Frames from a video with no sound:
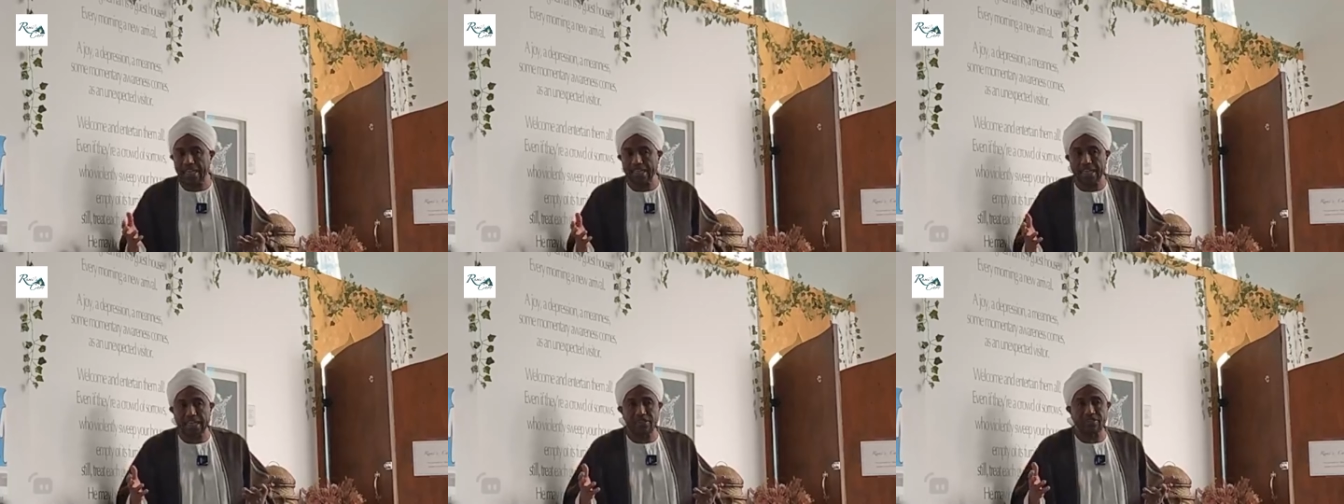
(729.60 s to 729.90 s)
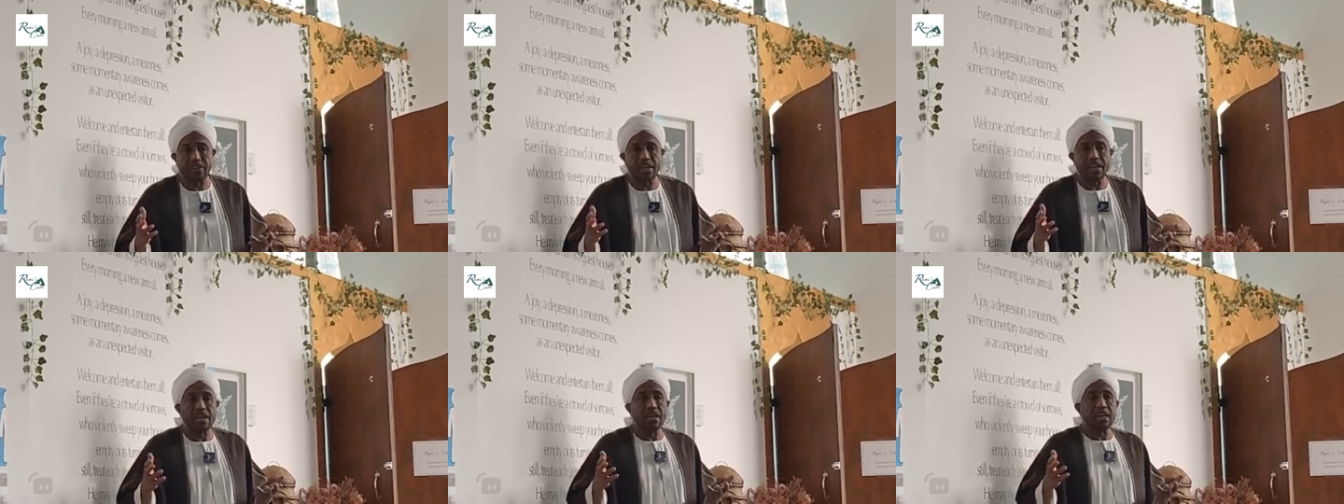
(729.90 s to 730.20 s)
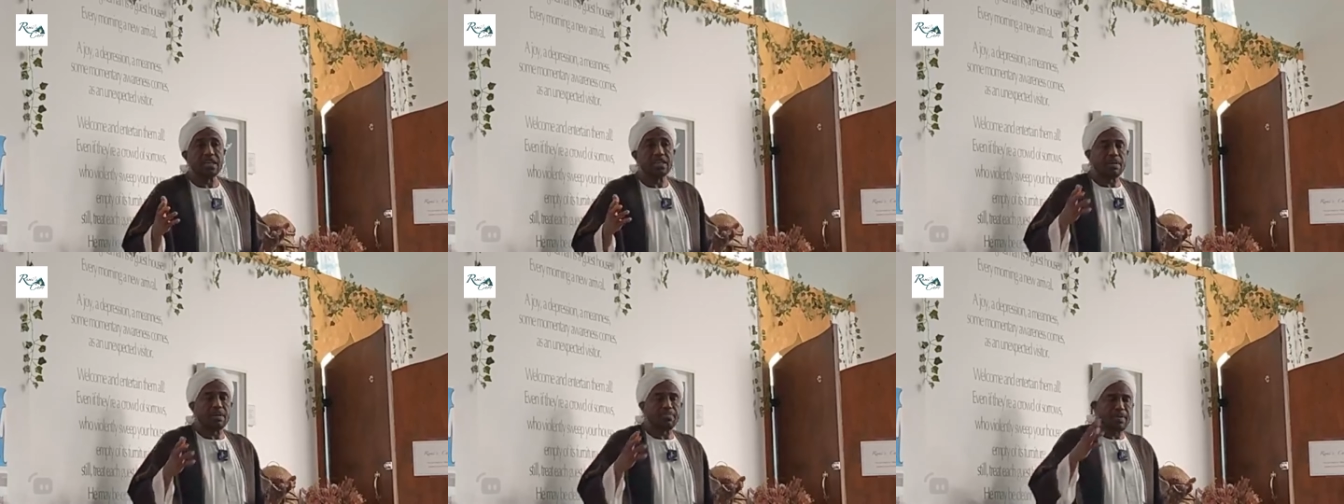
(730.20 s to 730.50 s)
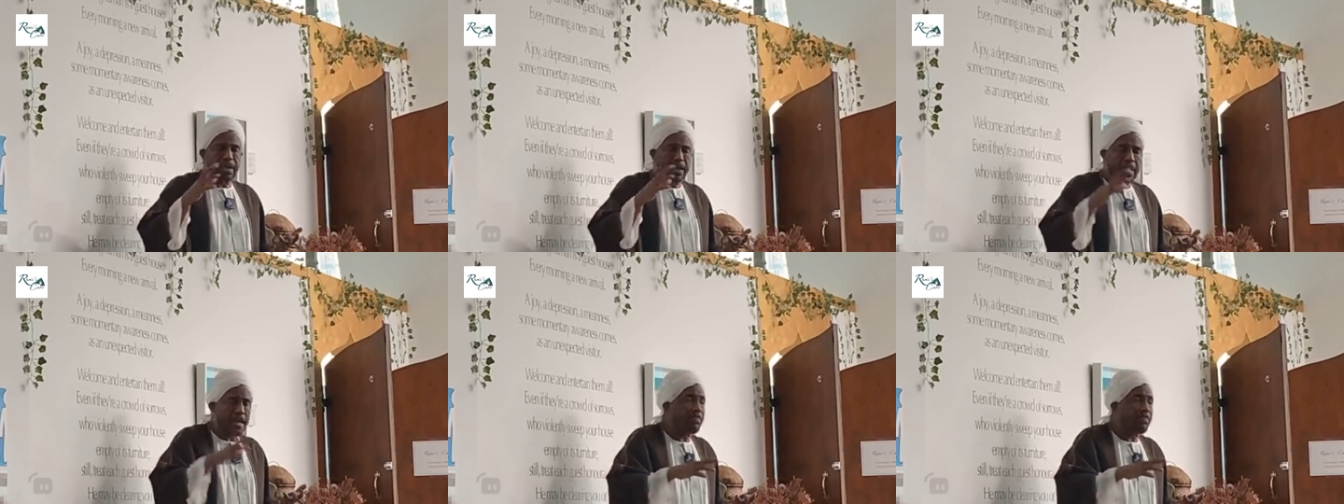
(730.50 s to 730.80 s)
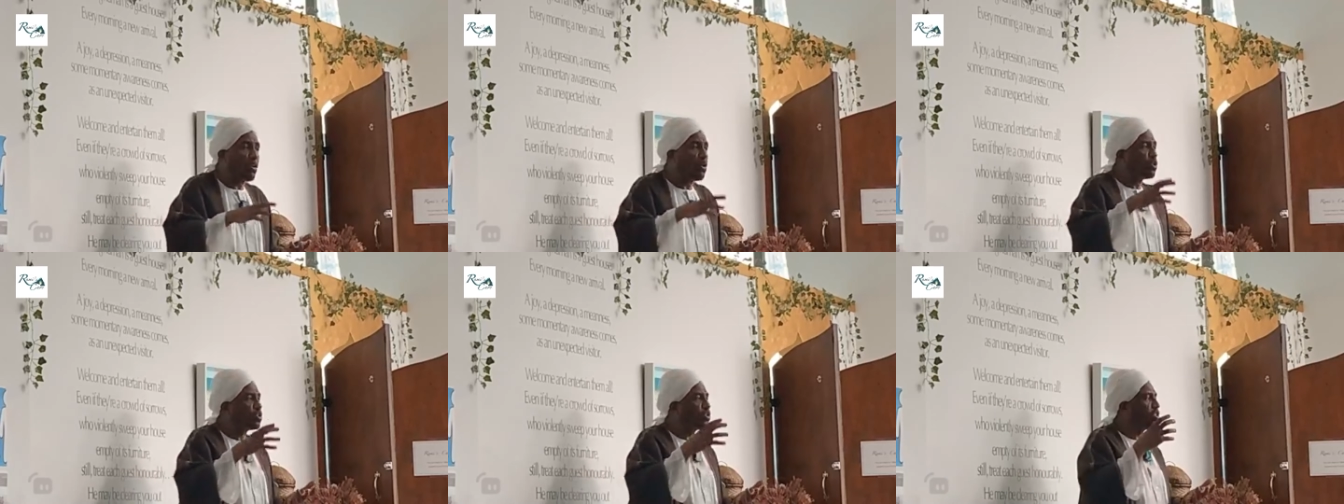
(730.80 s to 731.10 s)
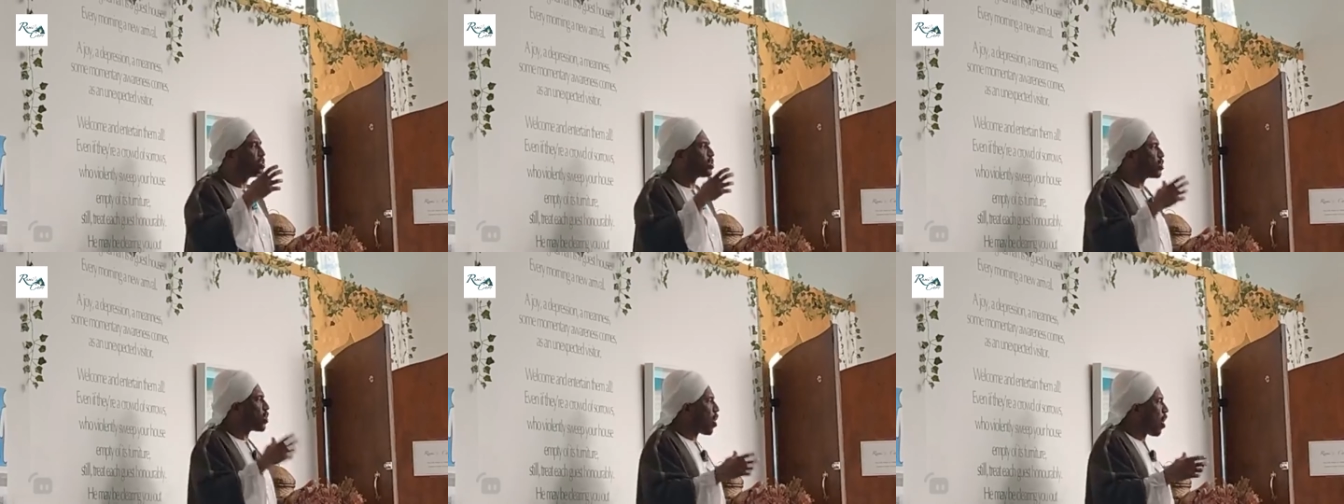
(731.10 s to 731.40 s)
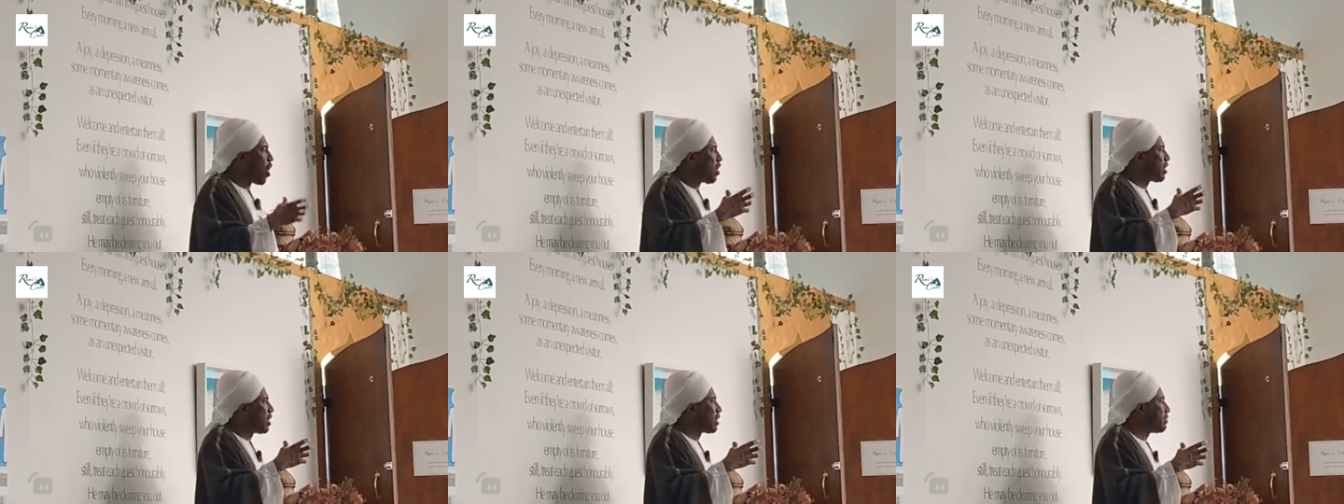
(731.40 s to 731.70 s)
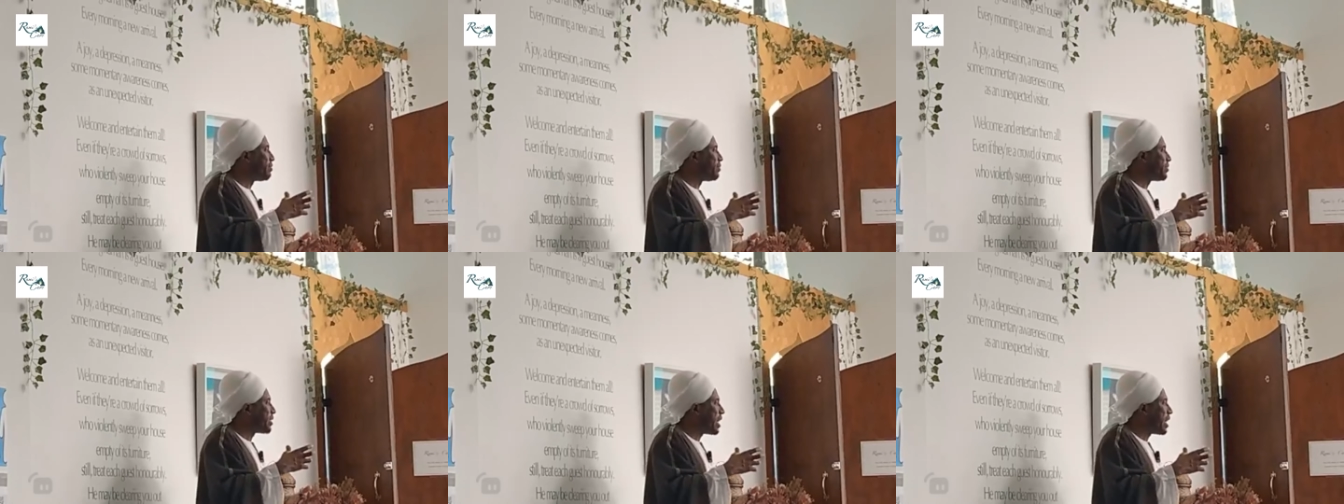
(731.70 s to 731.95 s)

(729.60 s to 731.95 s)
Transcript: hadith, the believer who is strong